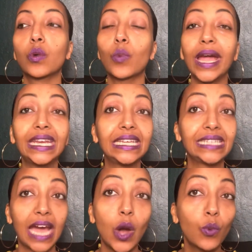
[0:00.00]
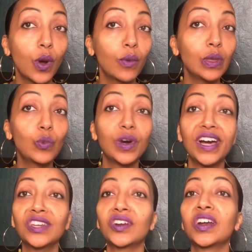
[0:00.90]
writing down what we
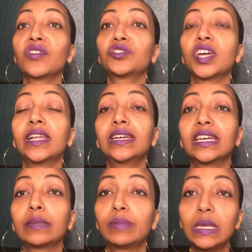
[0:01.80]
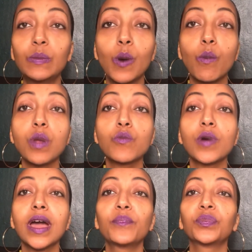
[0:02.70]
want or telling other people what we
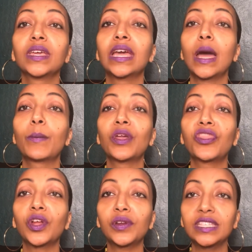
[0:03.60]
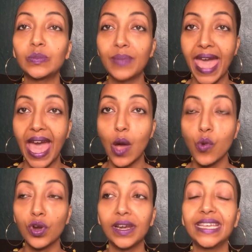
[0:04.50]
want. But there is
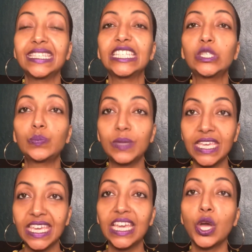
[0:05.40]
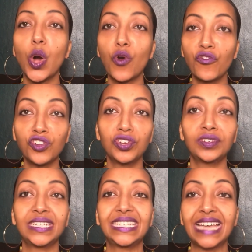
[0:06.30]
power in speaking over your
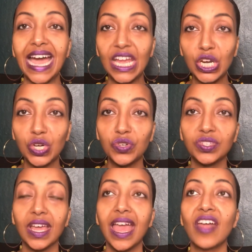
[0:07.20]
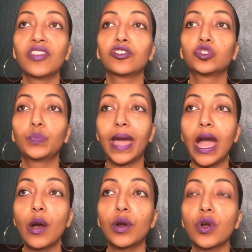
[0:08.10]
desires. There is
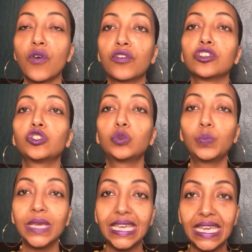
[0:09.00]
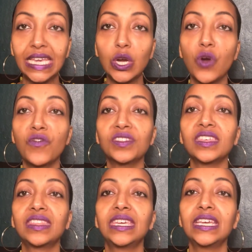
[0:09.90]
power over speaking over
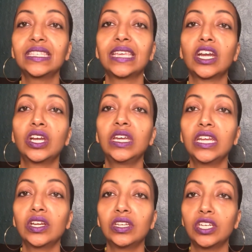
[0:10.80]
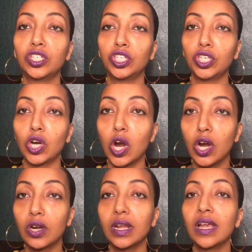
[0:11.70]
the things that are near and dear to your
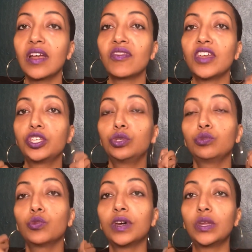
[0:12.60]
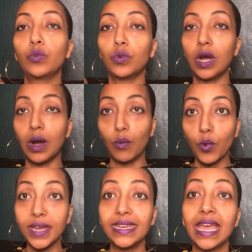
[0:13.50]
heart that you'd want to
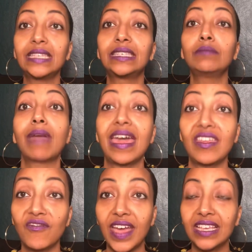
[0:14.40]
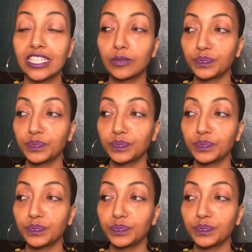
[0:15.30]
one day see manifest.